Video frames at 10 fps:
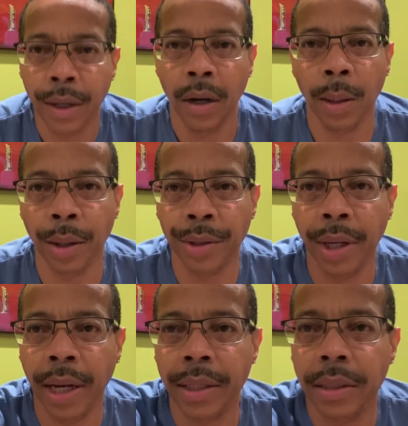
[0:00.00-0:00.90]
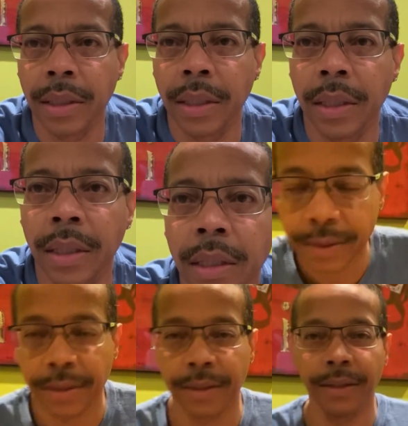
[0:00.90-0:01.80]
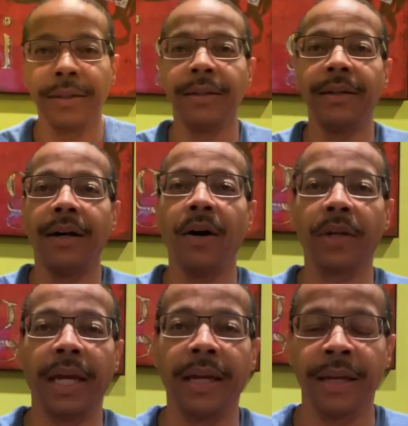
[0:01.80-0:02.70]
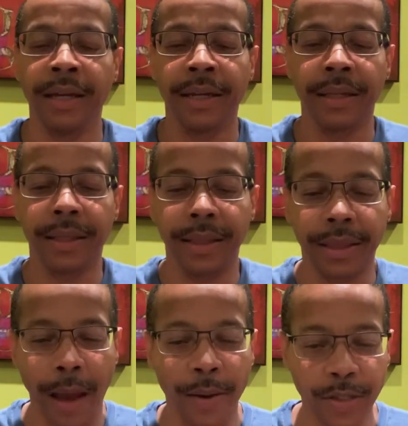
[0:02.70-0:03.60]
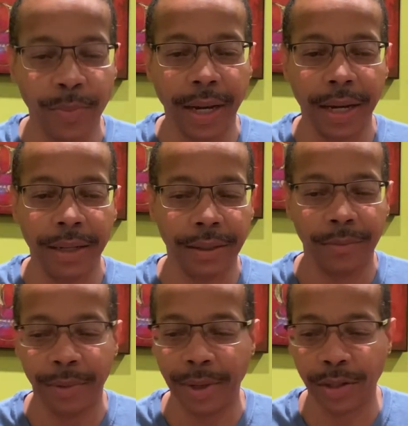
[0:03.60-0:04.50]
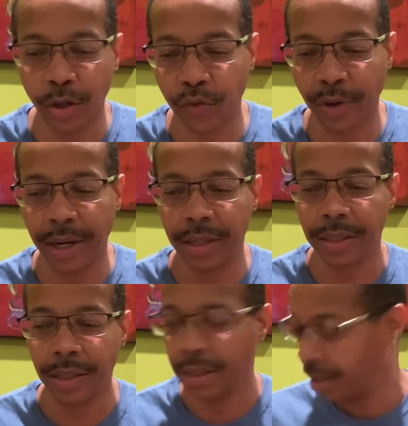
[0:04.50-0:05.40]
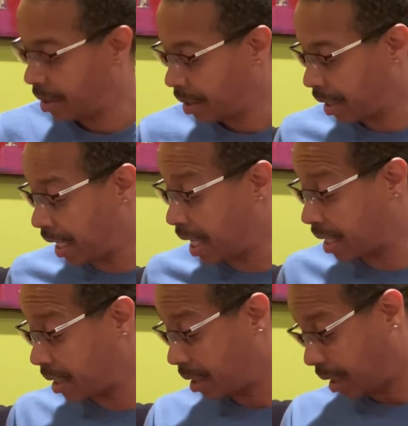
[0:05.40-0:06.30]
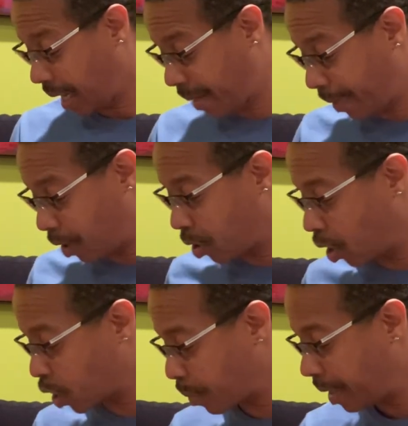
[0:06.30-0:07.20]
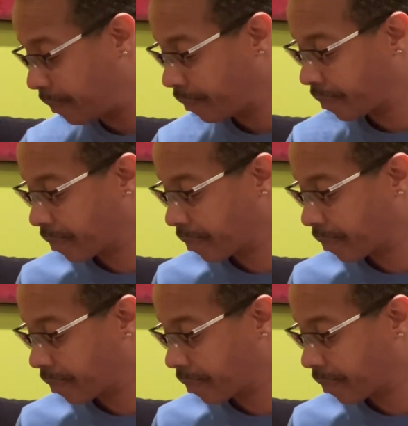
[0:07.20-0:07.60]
Hold on, you guys. Okay, that was my one of my close friends. And listen, anybody who knows me,